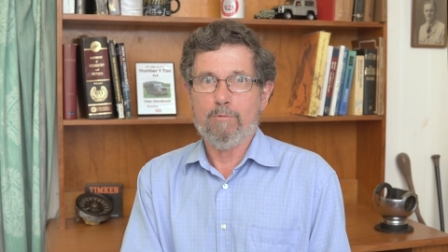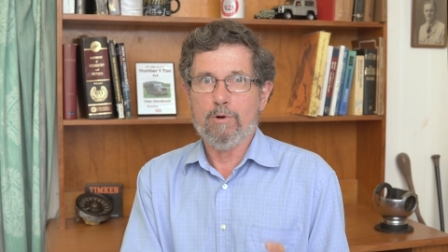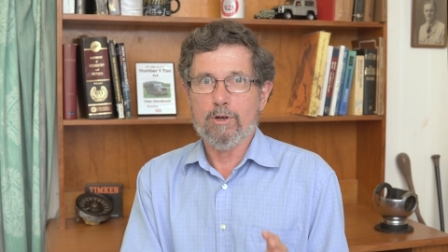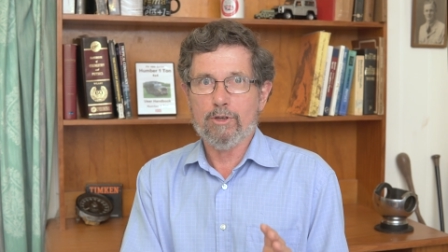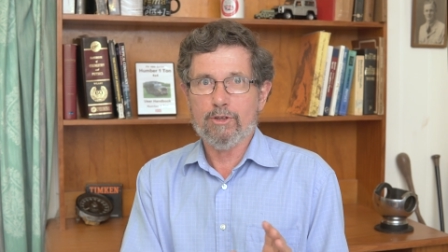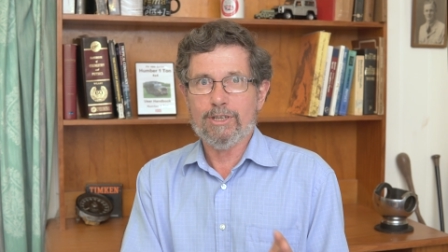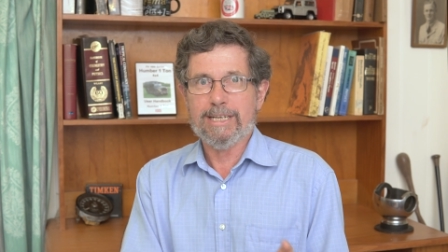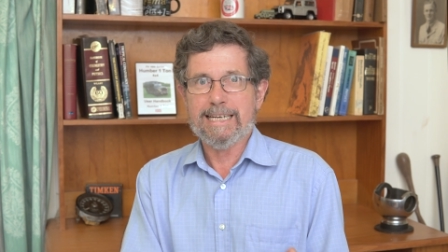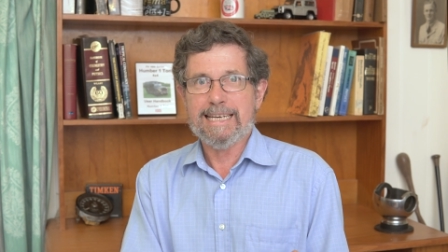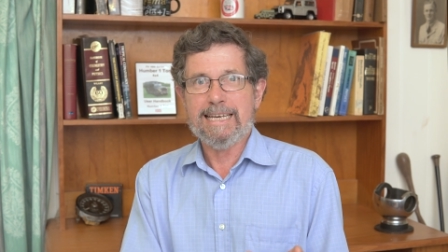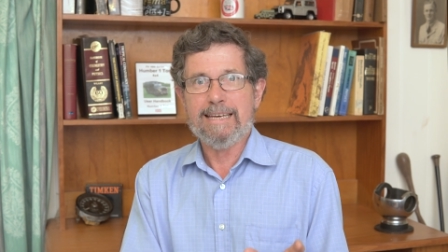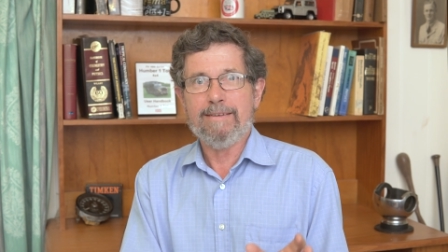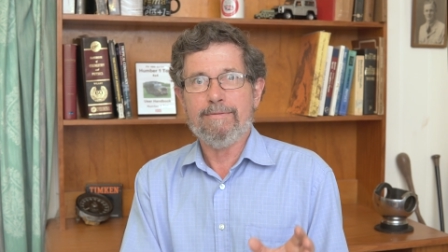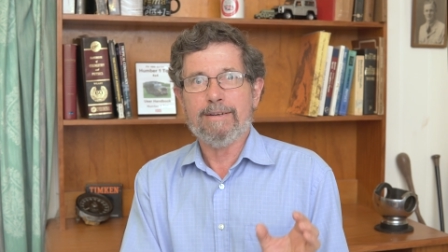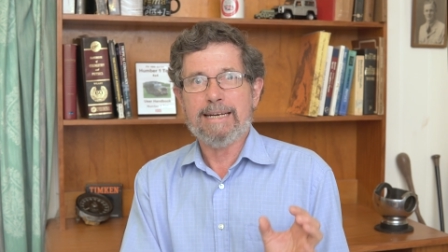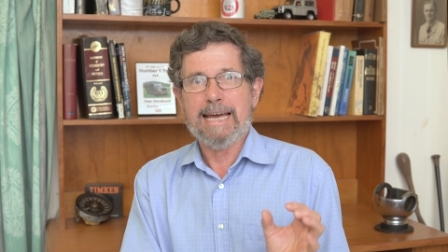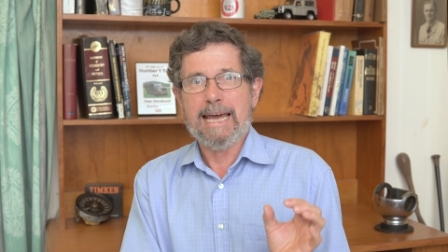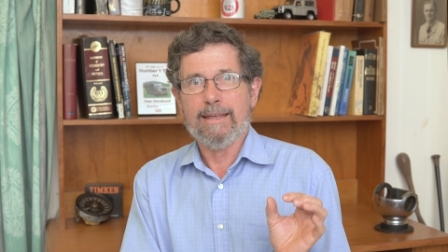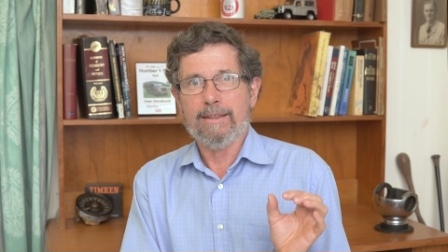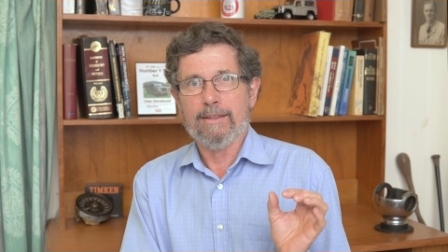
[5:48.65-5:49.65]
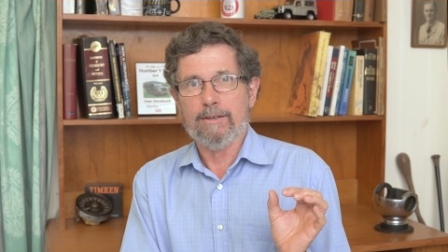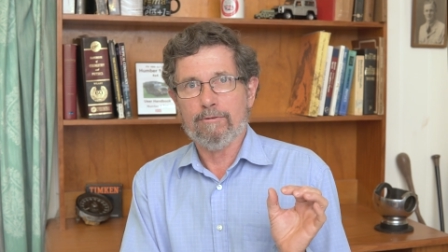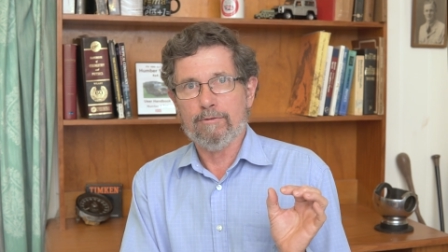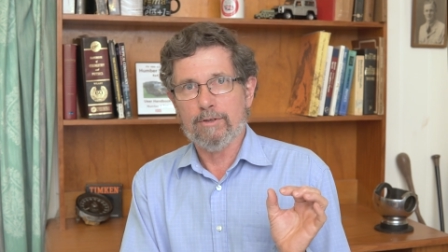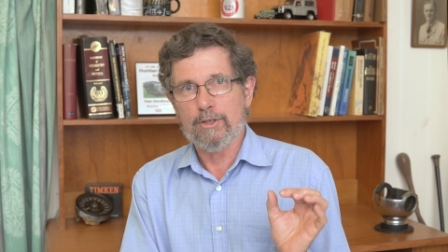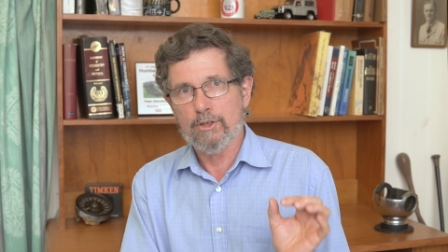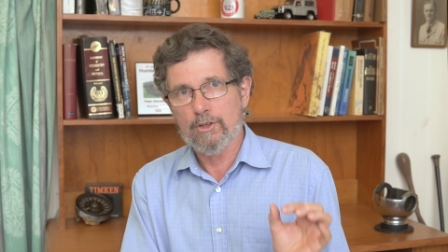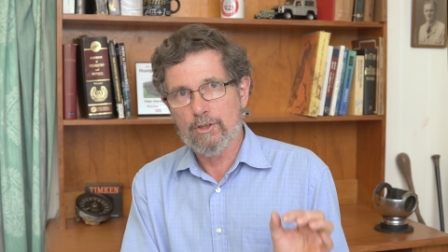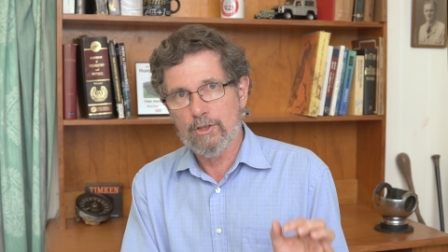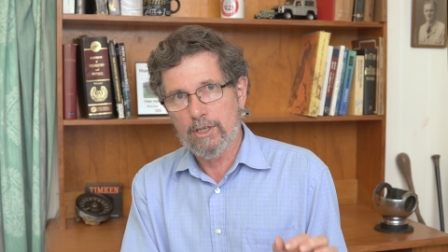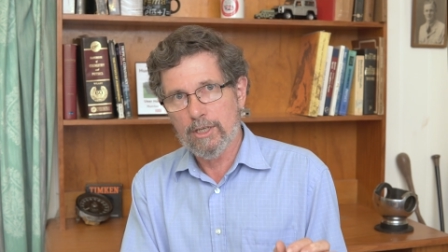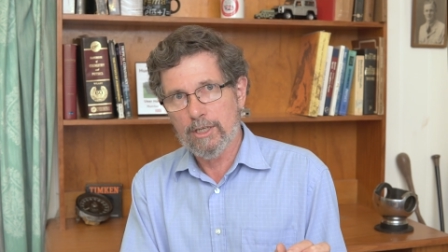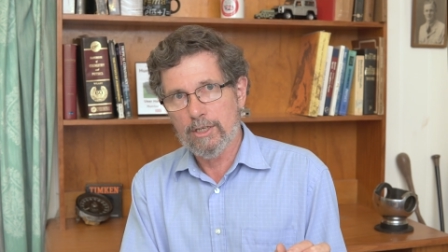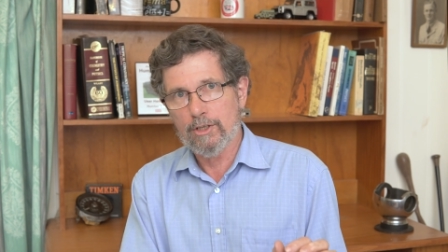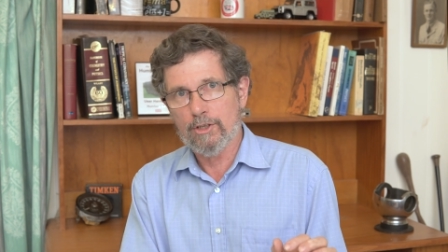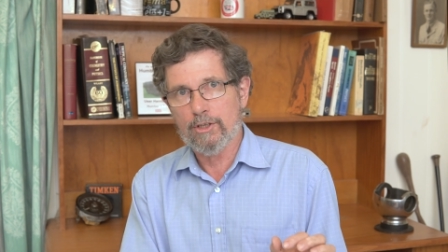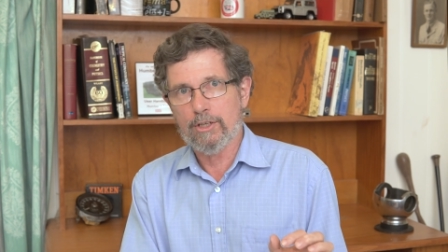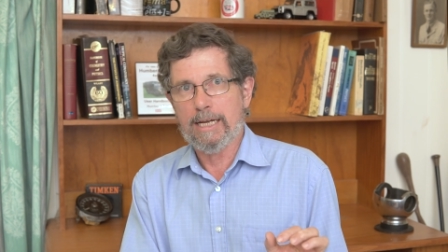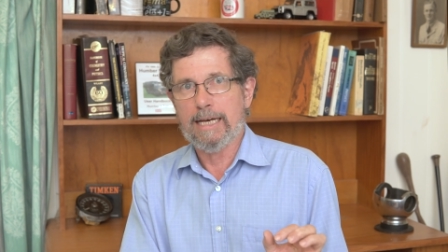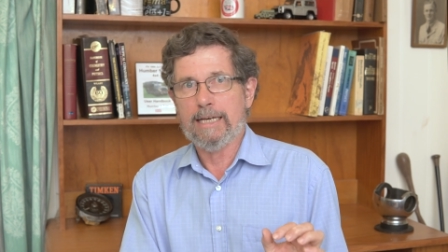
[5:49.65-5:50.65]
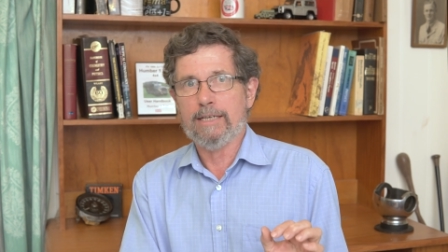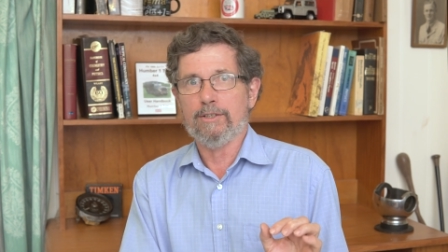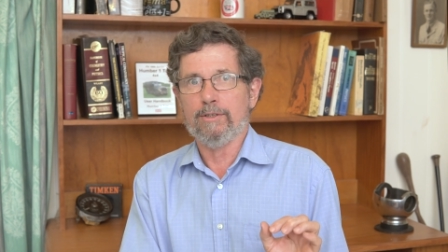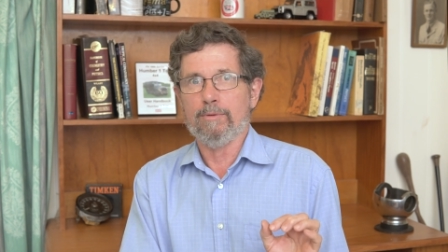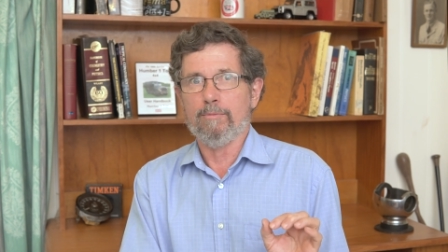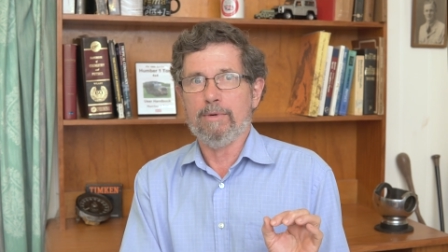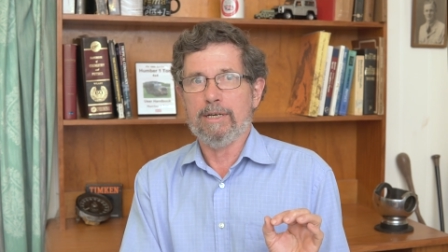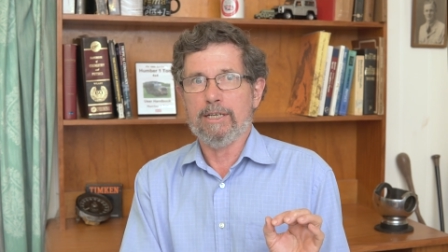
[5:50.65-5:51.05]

wasn't even at the research station